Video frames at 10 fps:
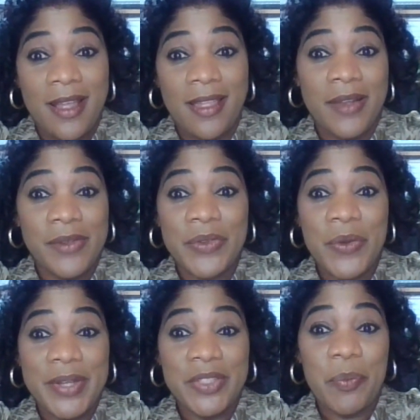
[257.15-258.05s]
that I was
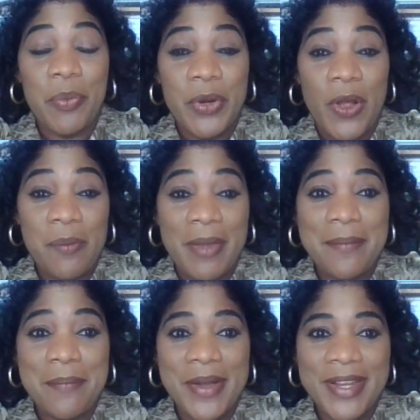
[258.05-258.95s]
going to put all
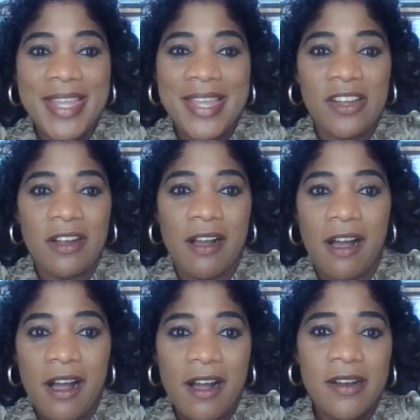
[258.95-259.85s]
my money in a
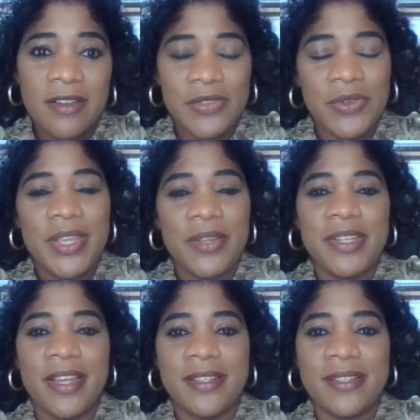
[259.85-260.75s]
car so he
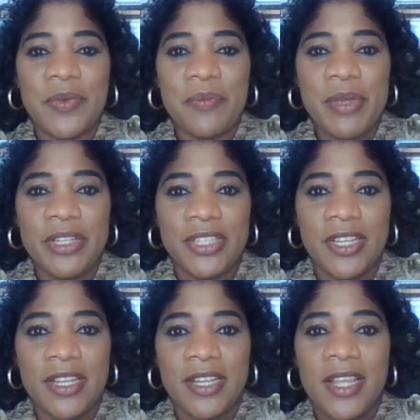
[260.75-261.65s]
could get his
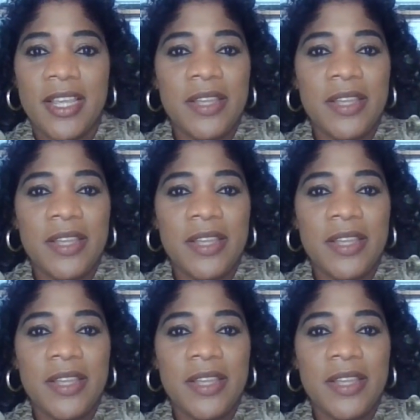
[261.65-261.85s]
commission,